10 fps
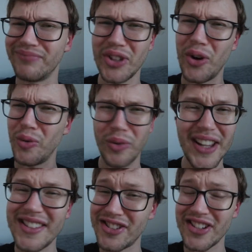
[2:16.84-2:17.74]
so
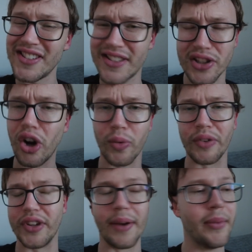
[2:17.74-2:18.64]
let's just talk
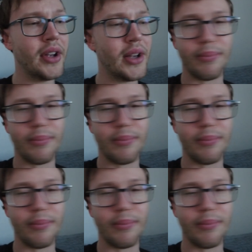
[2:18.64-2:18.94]
with them.